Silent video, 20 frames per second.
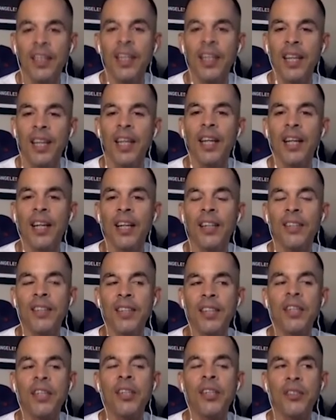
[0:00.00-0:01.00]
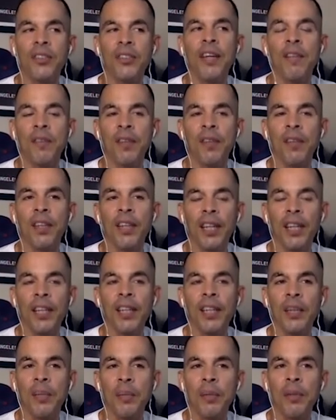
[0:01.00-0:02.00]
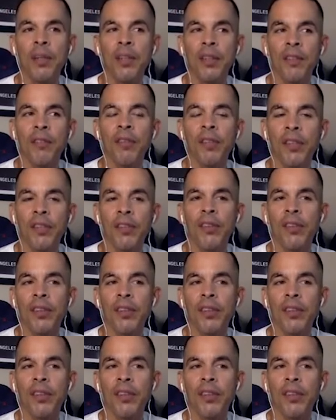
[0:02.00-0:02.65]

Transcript: Yeah. Ezekiel's definitely, you got to keep it in the freezer.